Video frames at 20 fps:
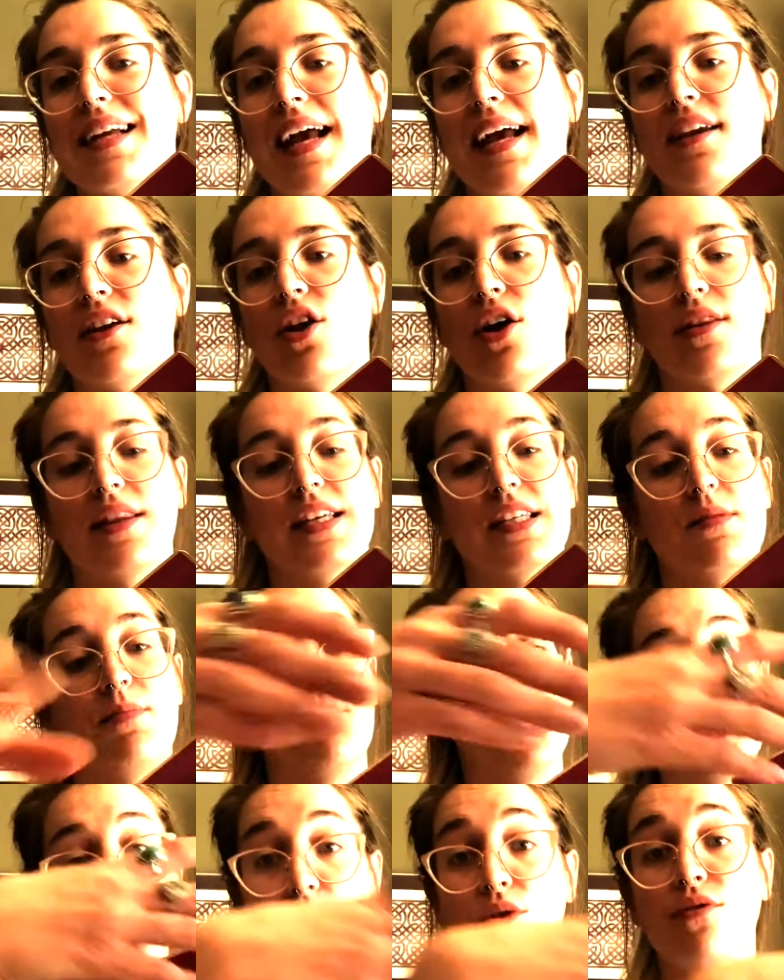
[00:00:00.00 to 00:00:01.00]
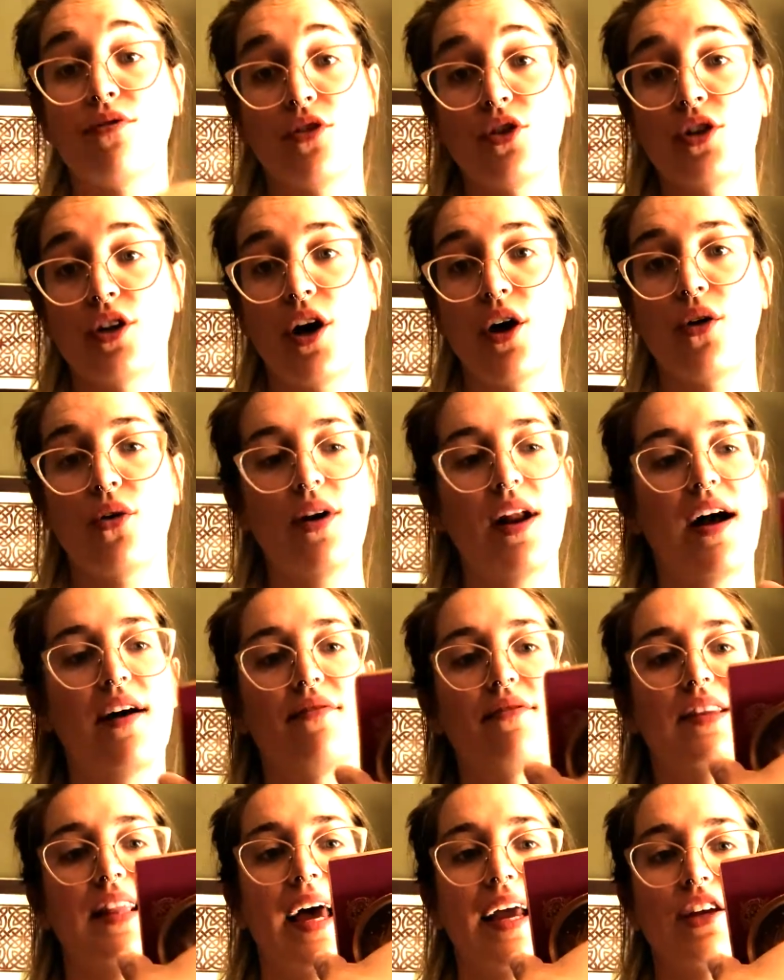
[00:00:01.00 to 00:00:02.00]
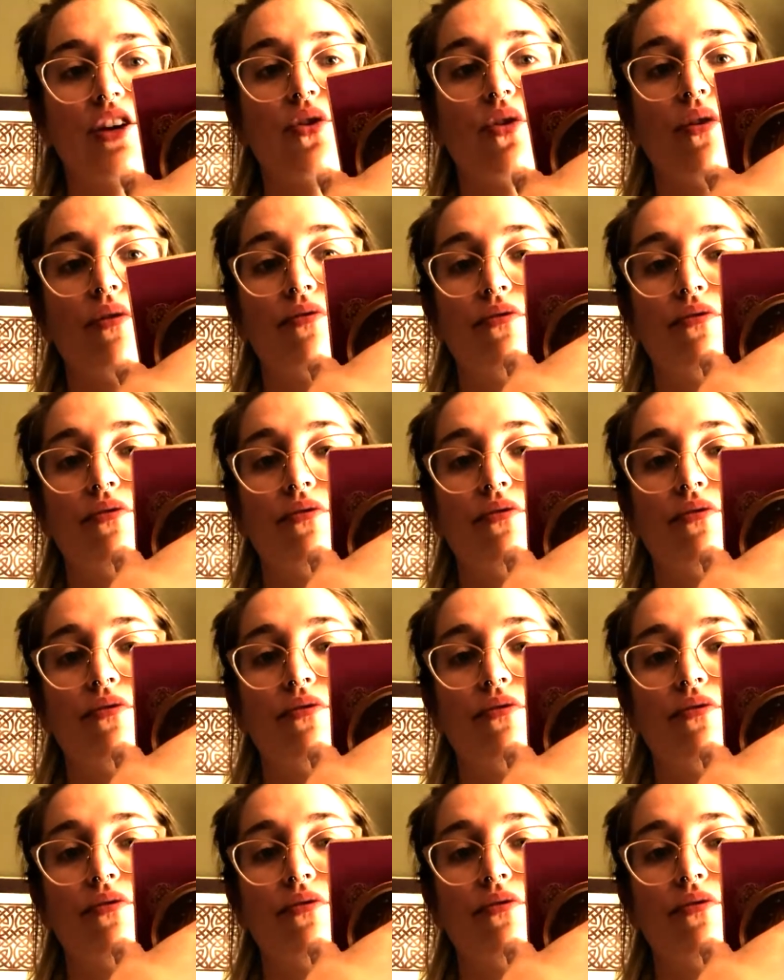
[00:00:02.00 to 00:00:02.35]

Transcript: end on this beautiful note of let your